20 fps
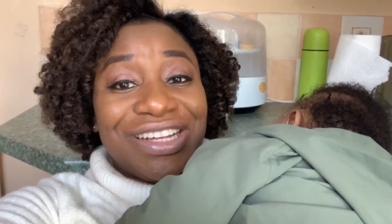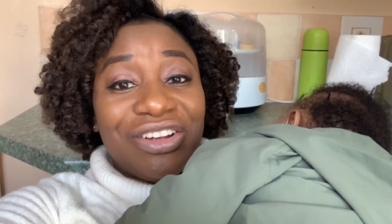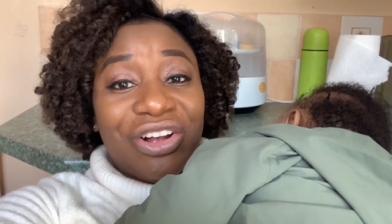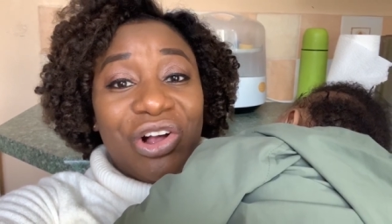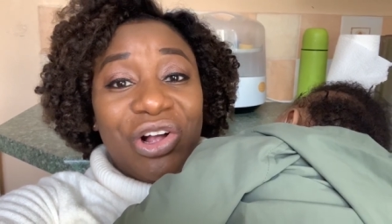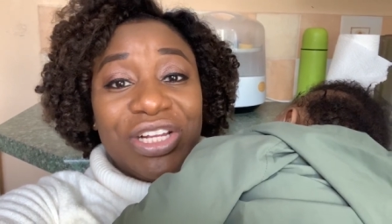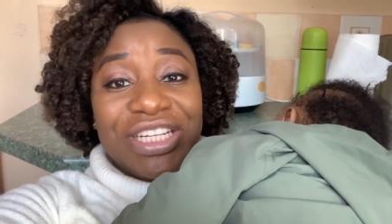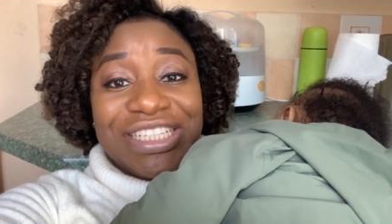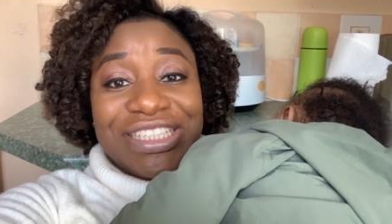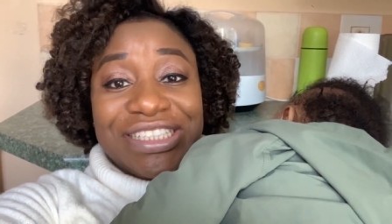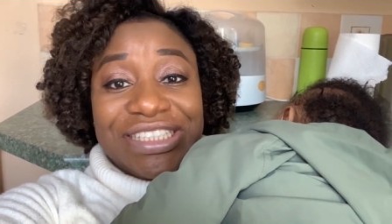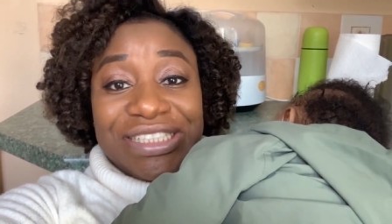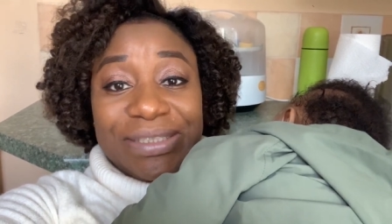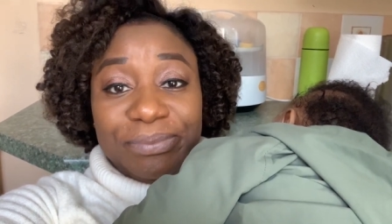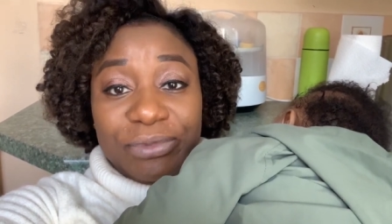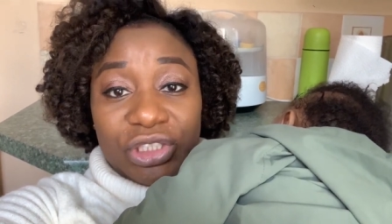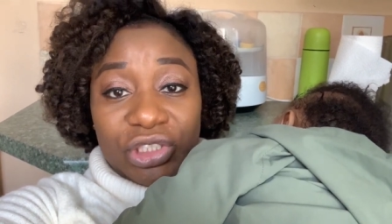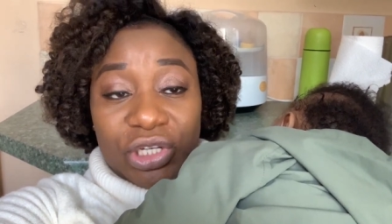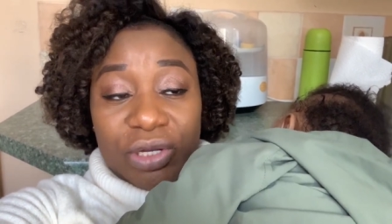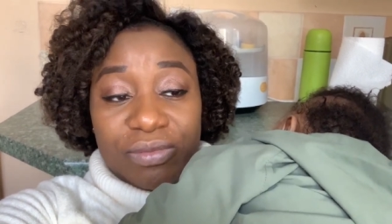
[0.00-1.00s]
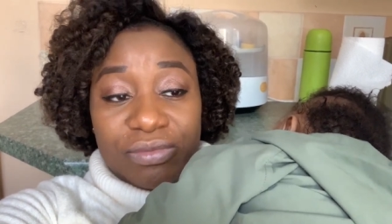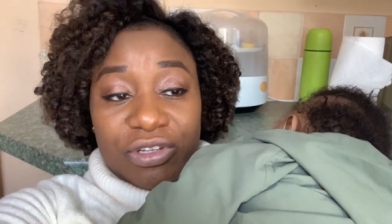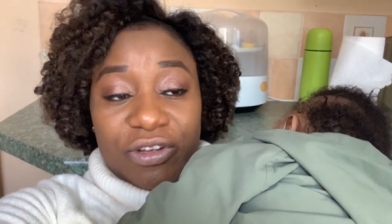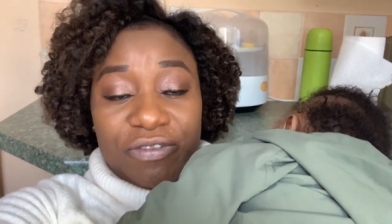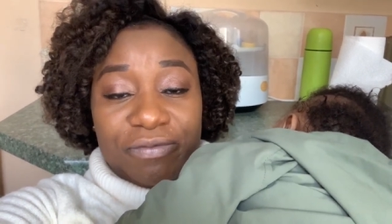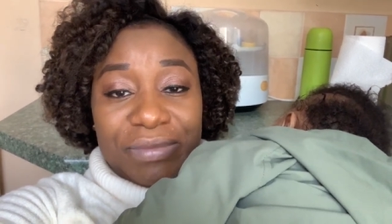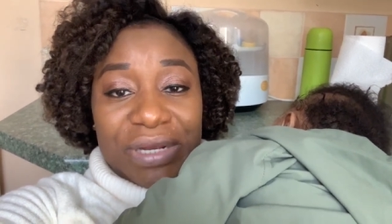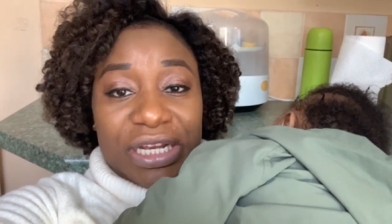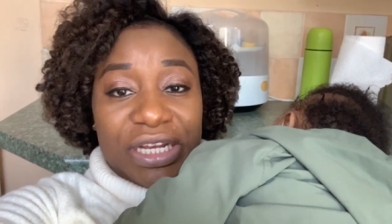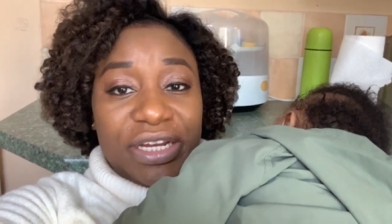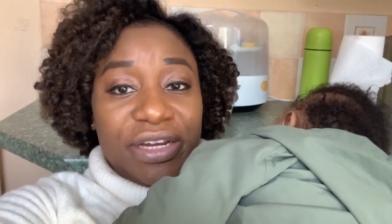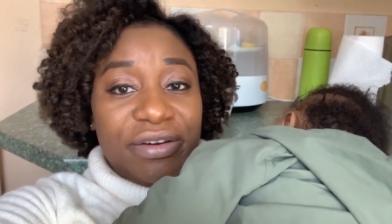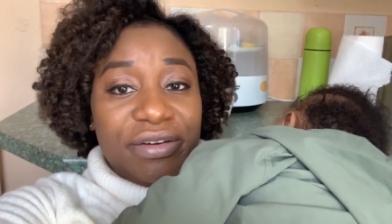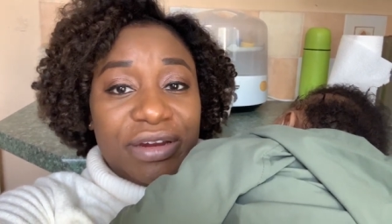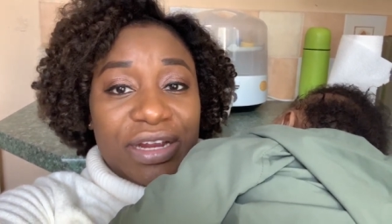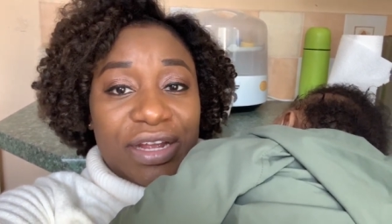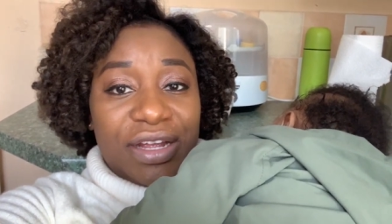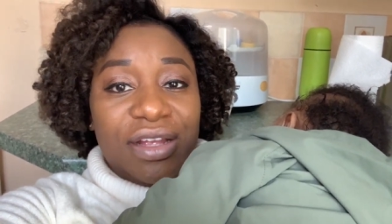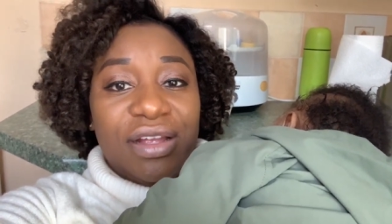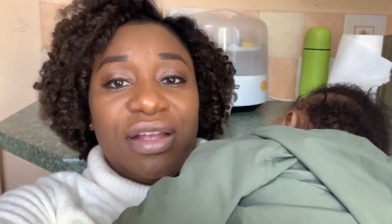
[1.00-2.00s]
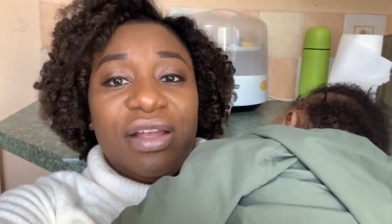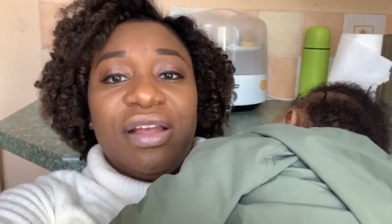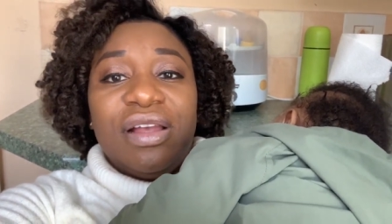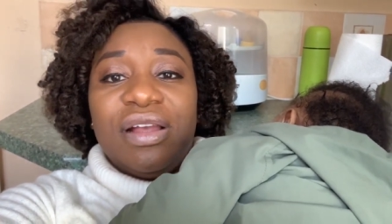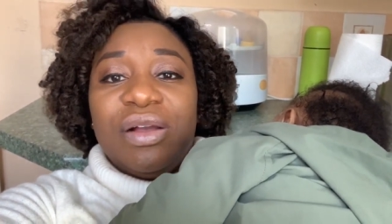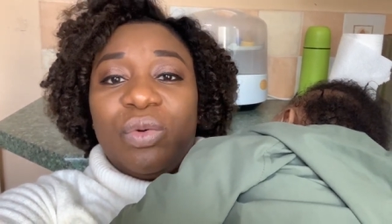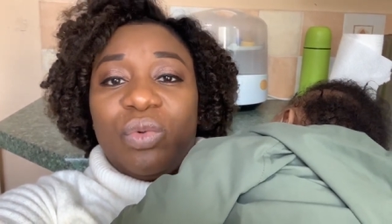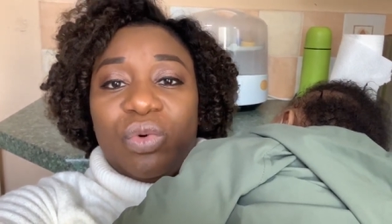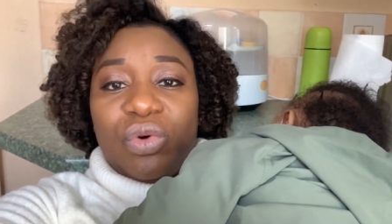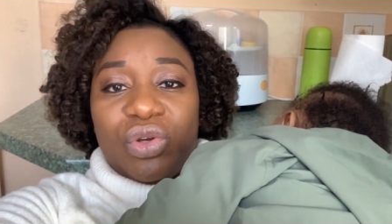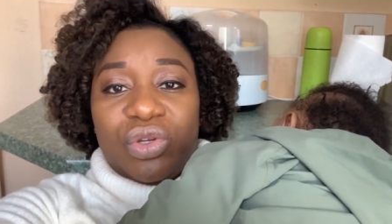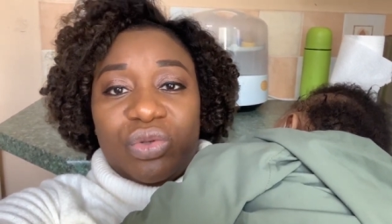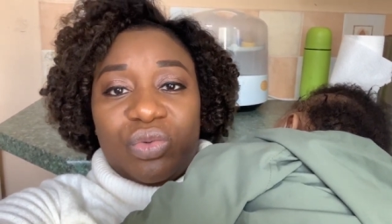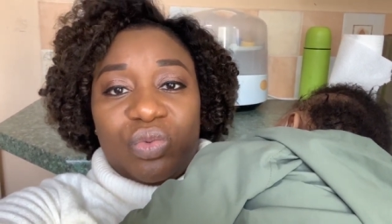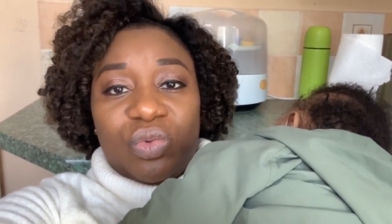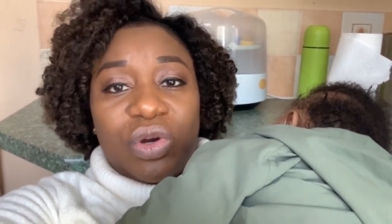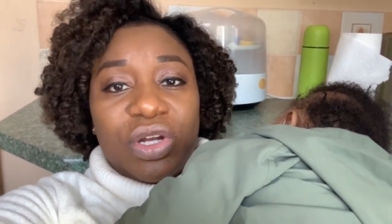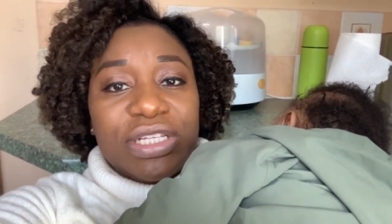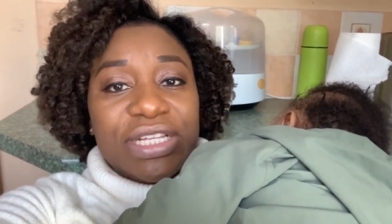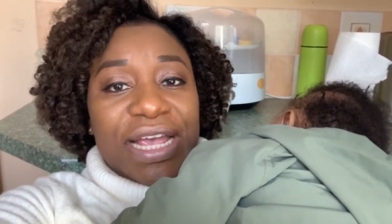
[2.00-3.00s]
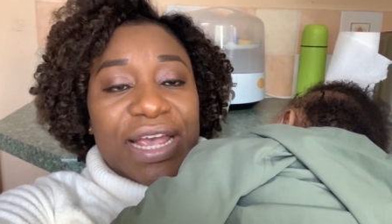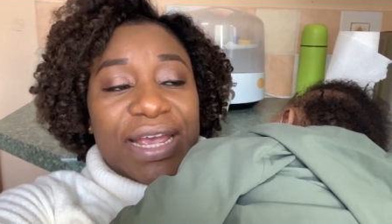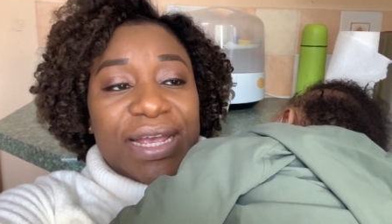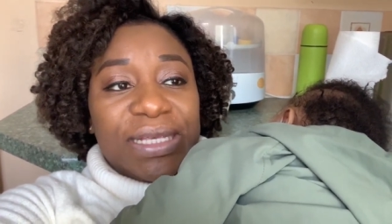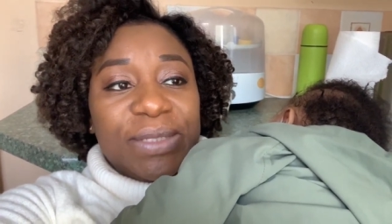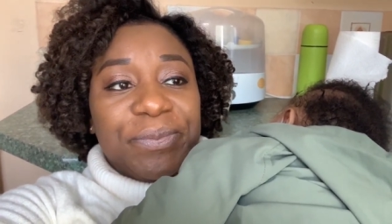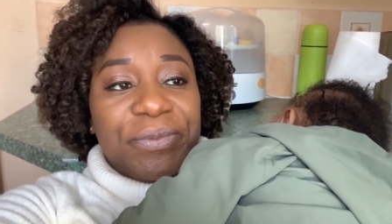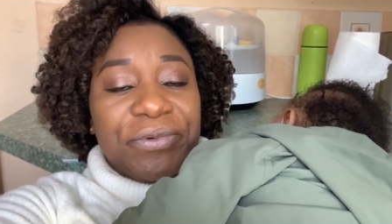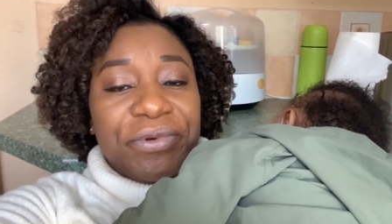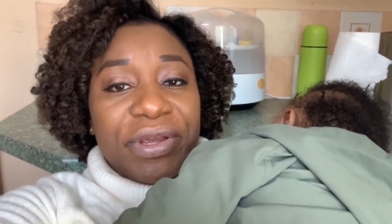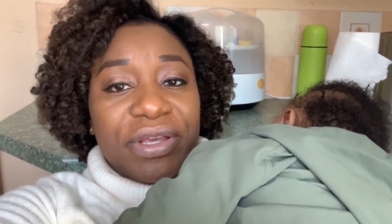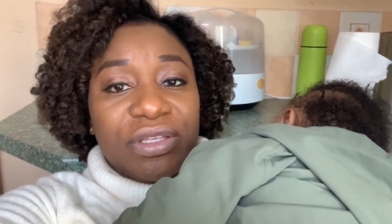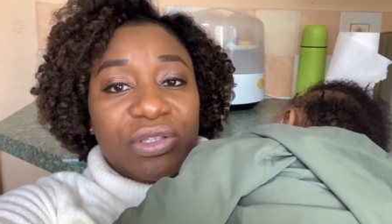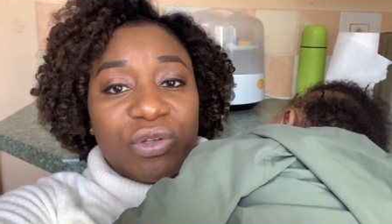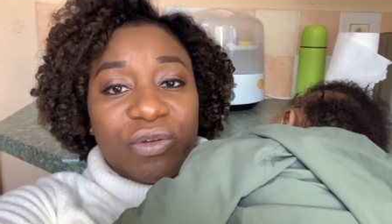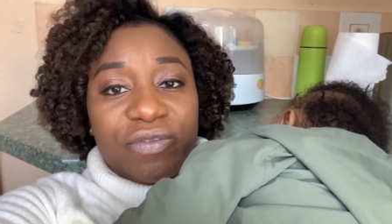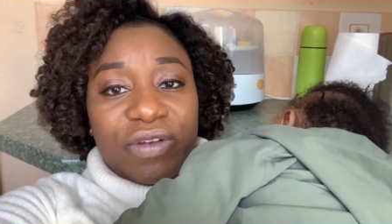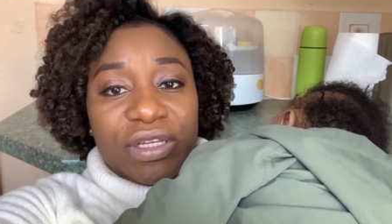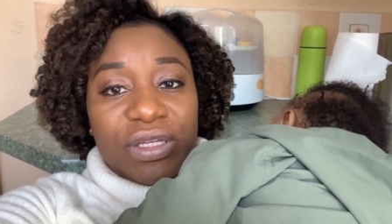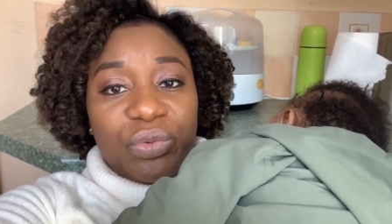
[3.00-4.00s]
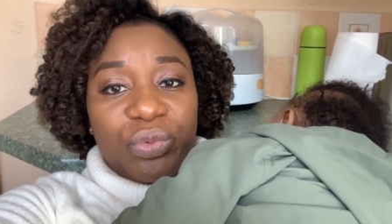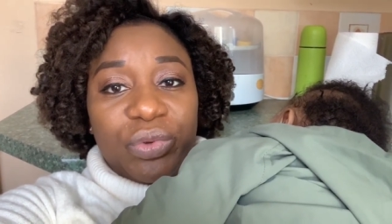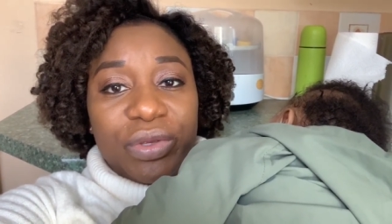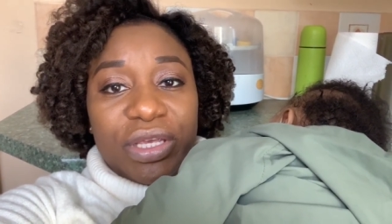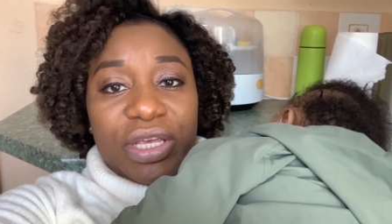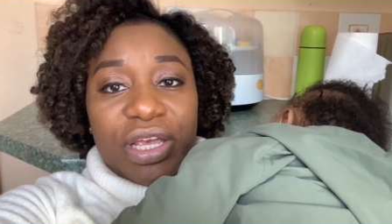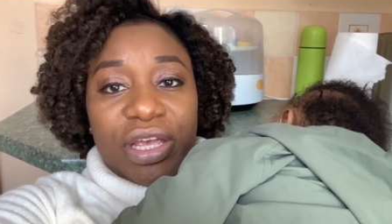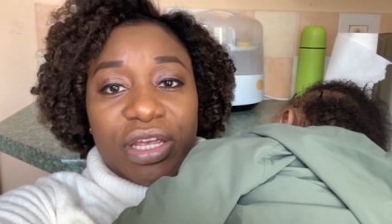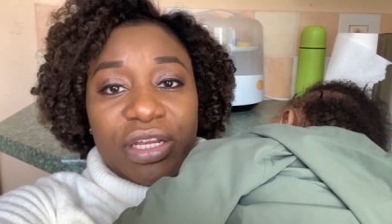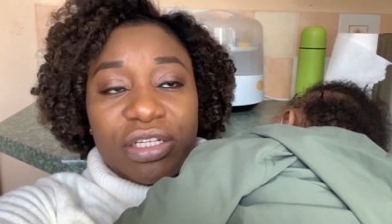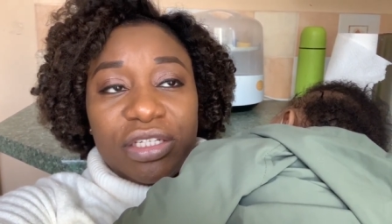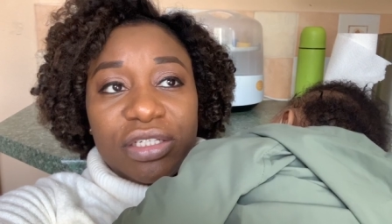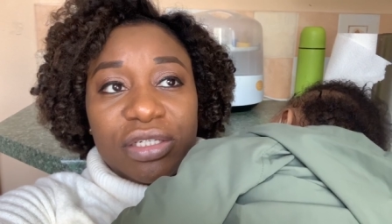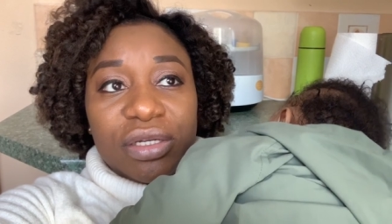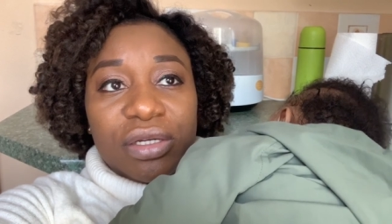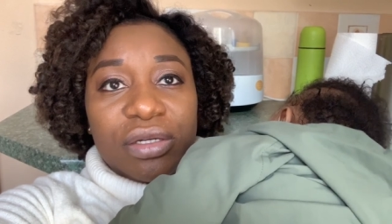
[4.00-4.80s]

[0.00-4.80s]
All the symptoms of malaria was what I experienced over the weekend.